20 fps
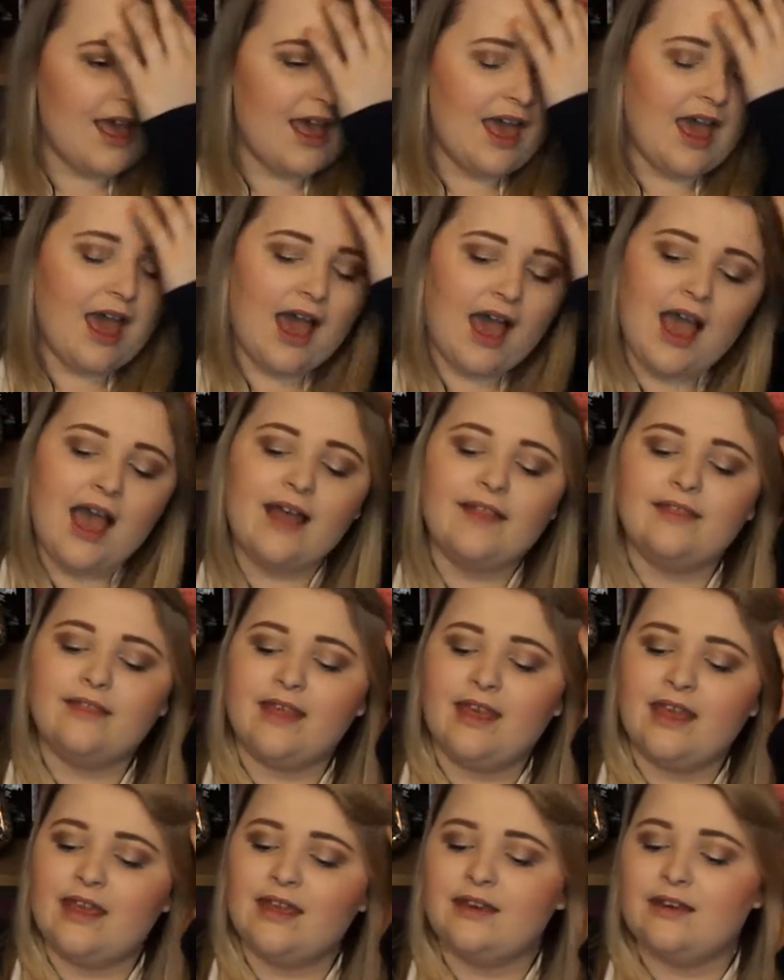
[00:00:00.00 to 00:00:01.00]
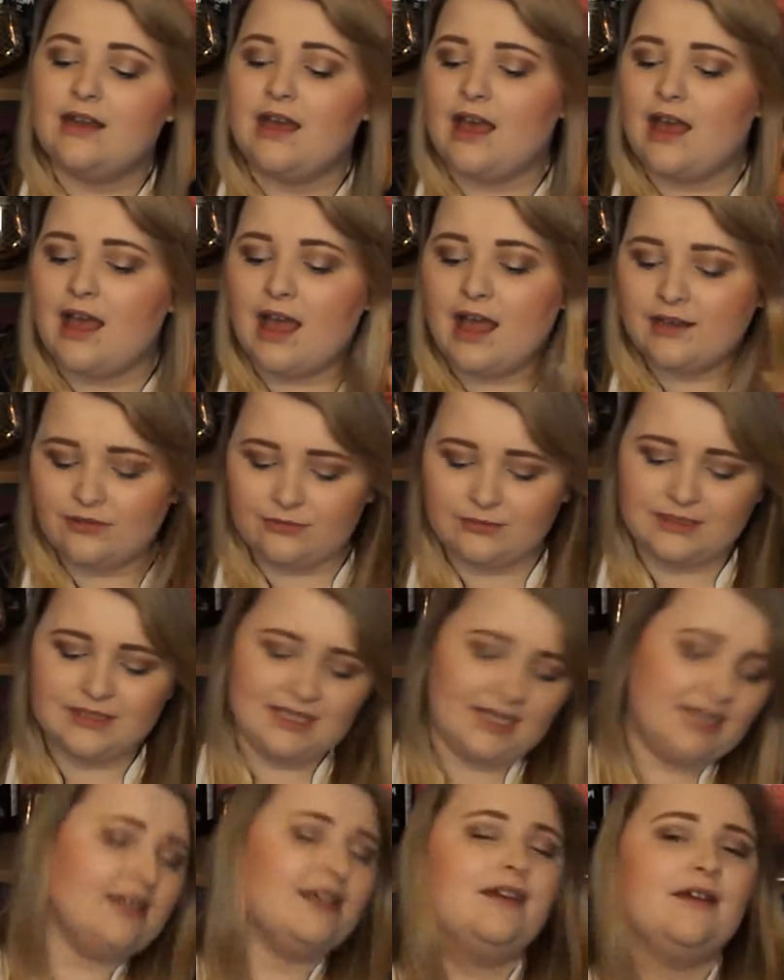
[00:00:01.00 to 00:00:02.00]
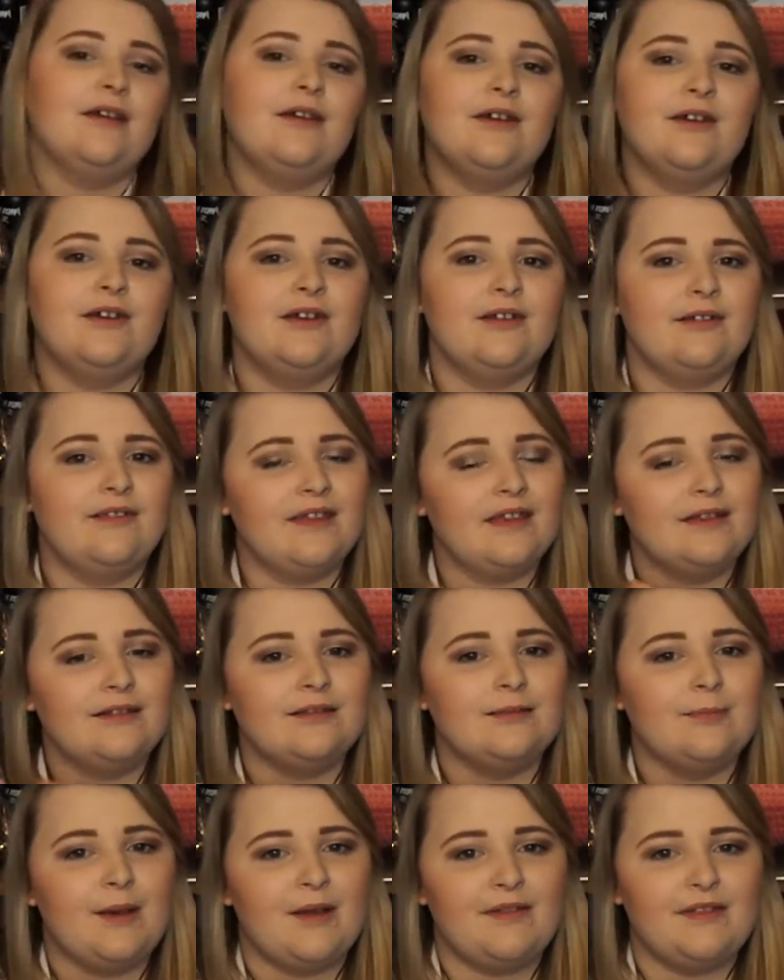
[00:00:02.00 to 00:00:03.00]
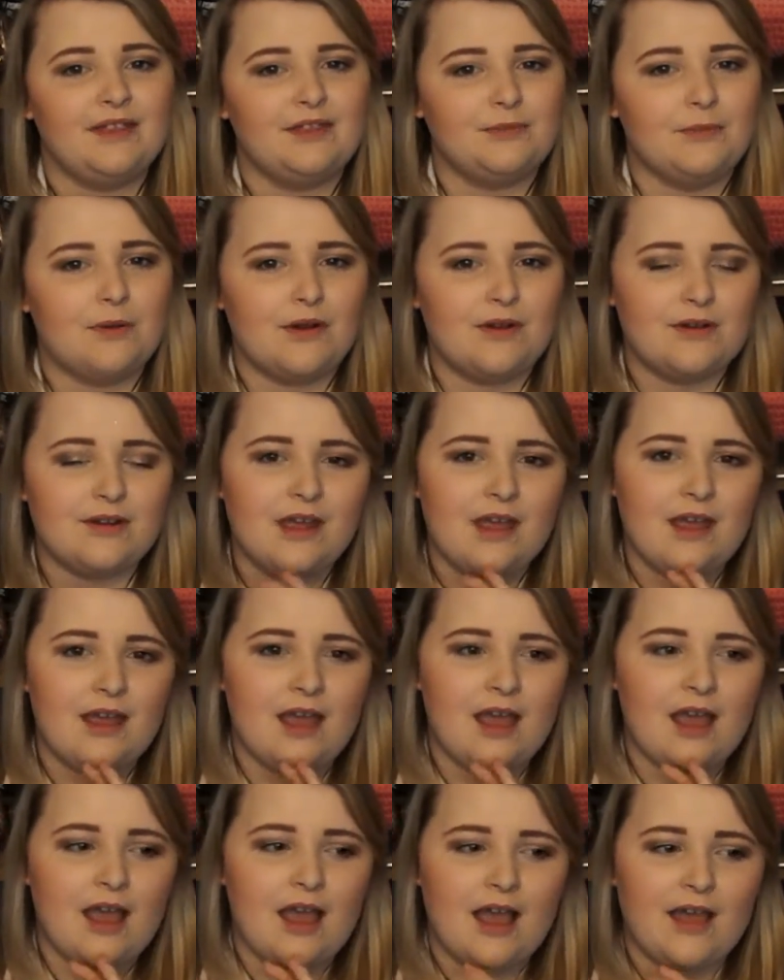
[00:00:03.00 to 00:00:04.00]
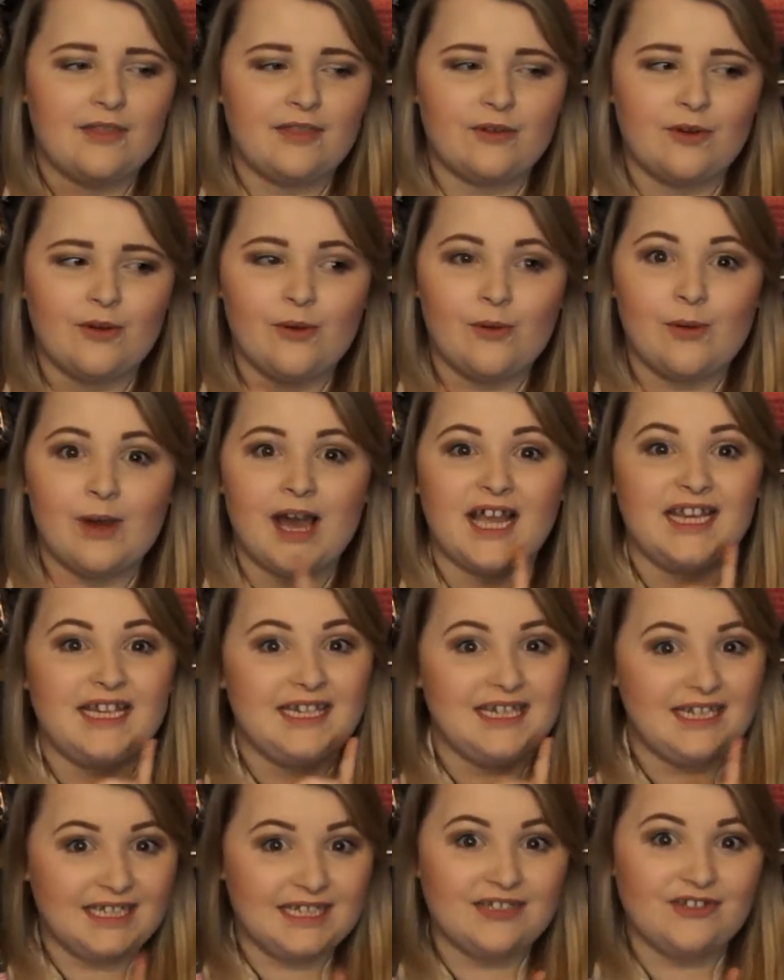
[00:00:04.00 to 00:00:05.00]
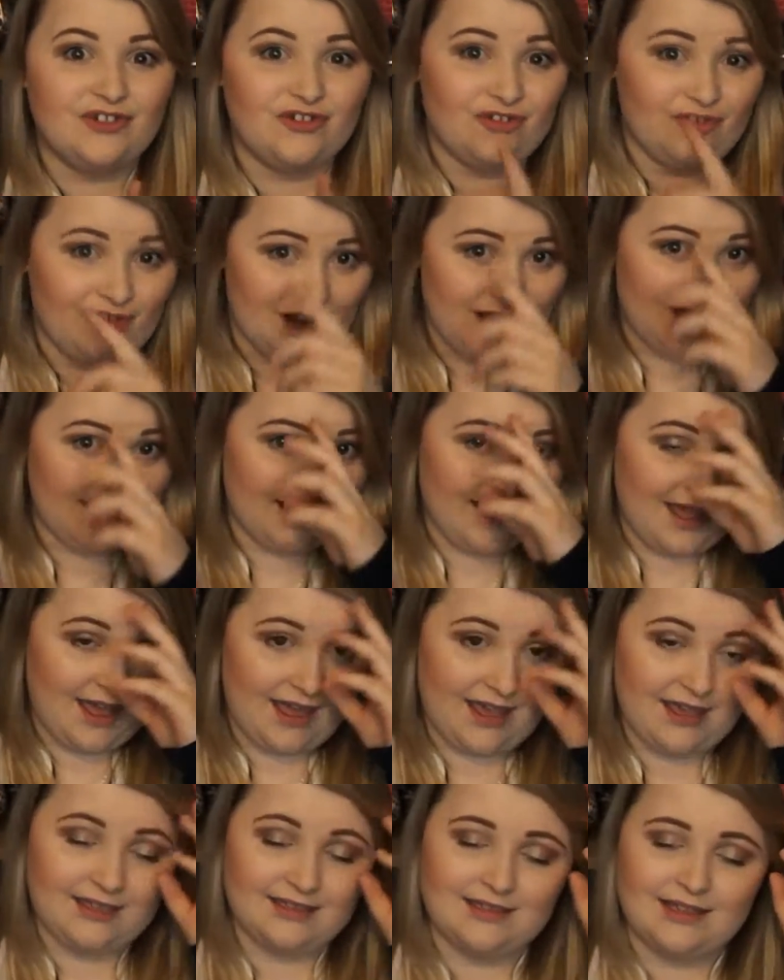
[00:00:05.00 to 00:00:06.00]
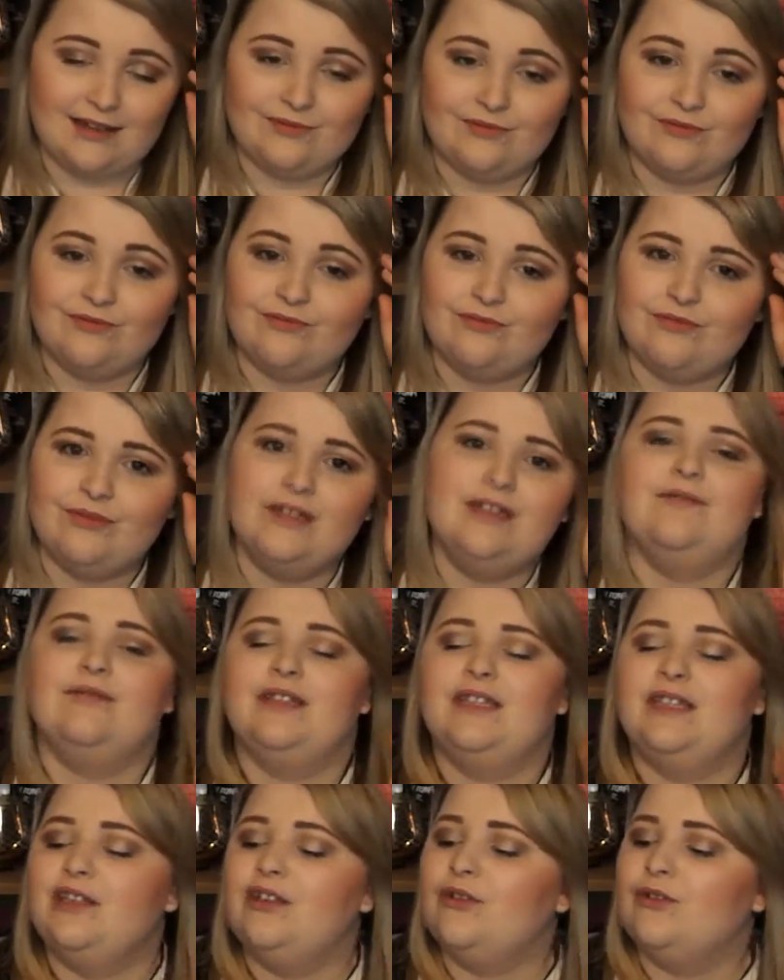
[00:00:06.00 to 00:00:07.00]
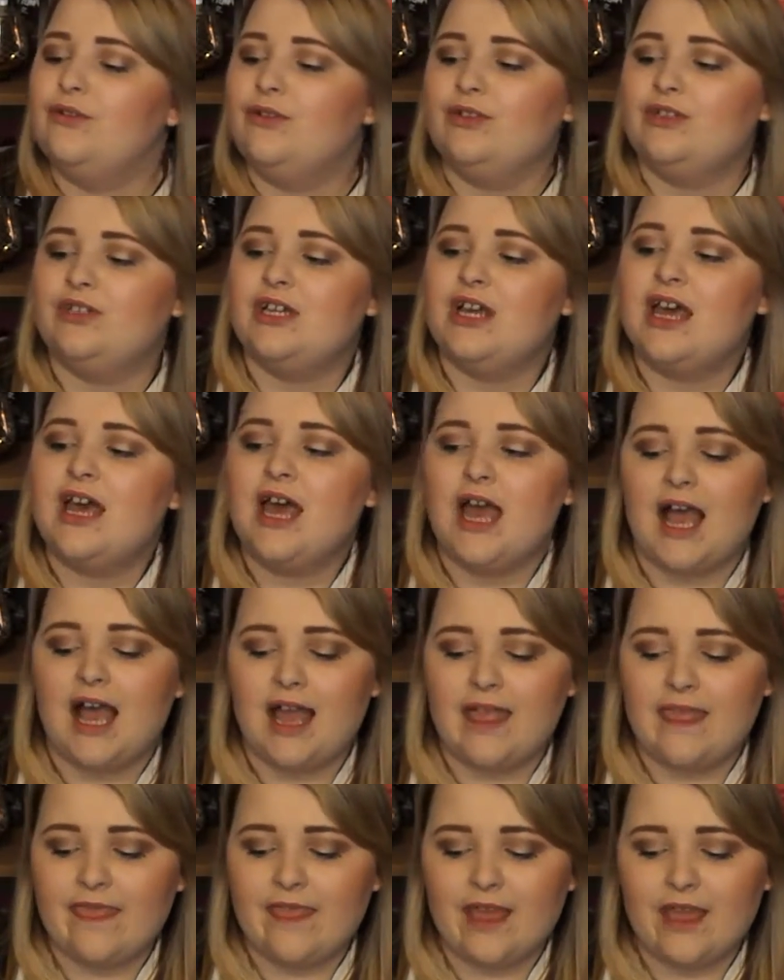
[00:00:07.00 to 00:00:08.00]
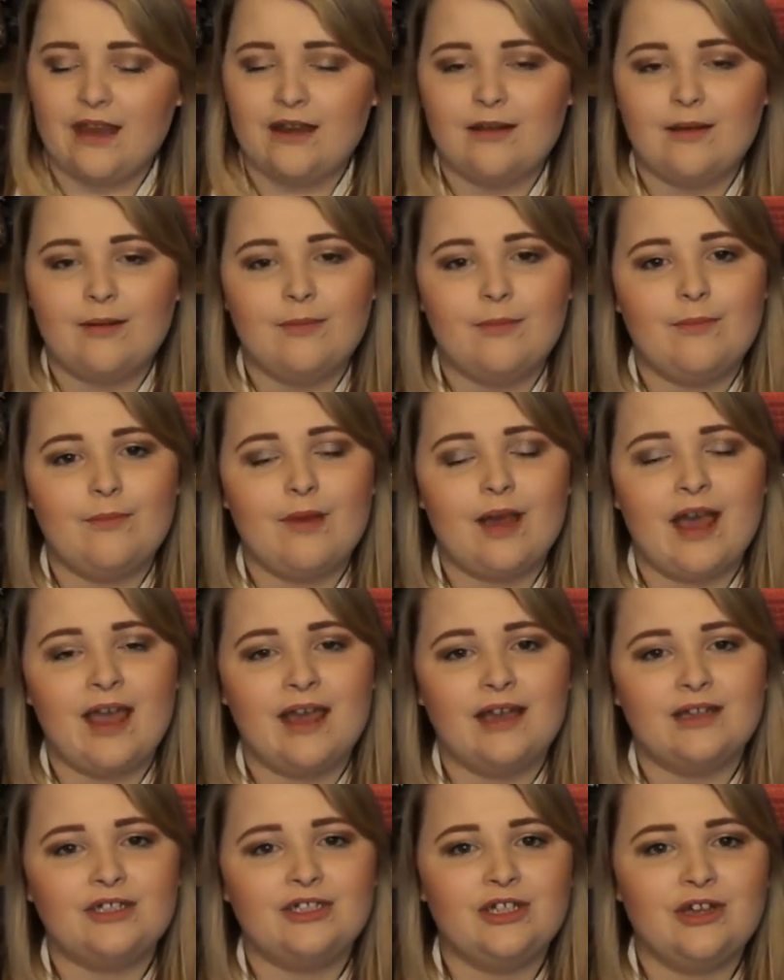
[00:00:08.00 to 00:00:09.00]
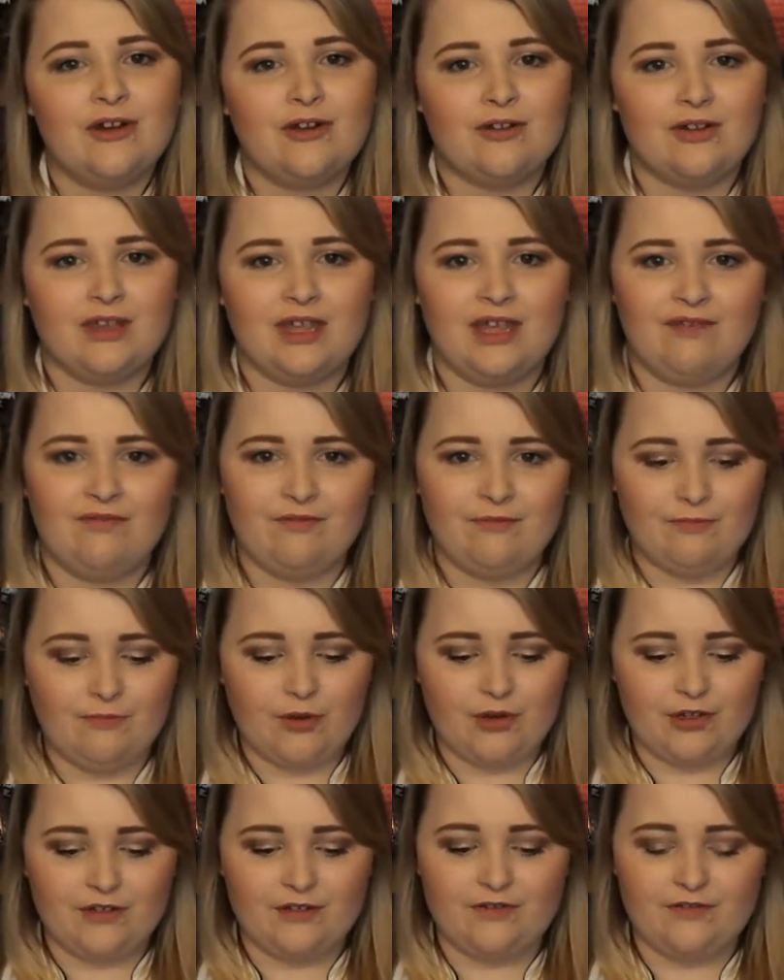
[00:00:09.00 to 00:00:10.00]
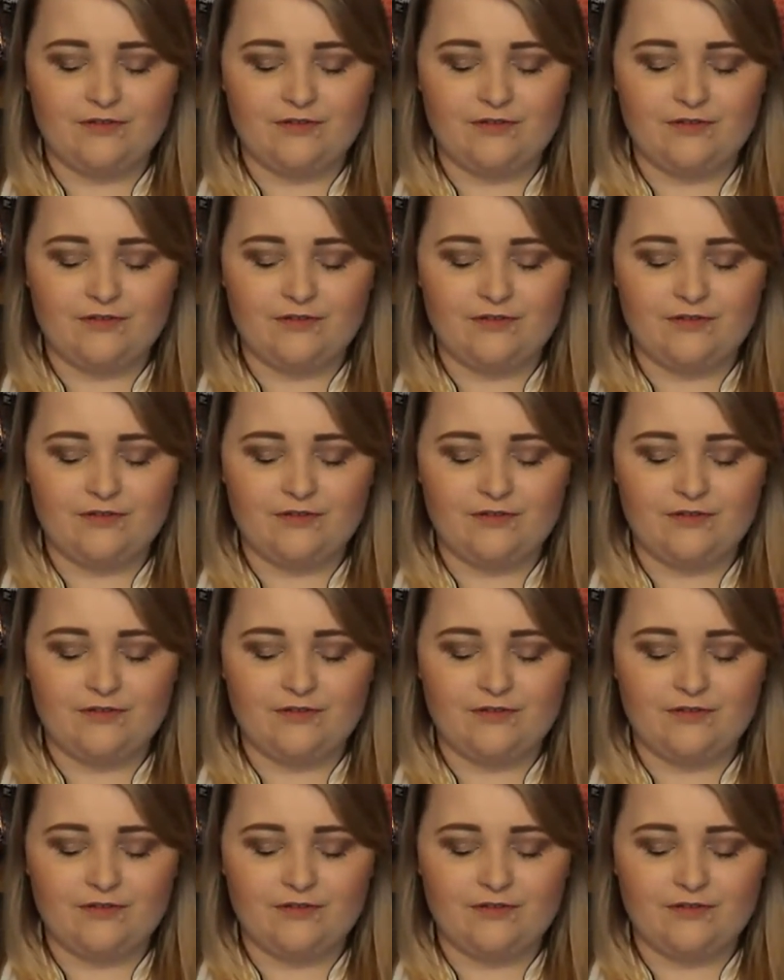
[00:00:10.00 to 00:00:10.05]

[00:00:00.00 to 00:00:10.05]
And then I'd always kind of heard things about this one and thought, oh, I need to try that. It sounds really good. And then I actually got given one of,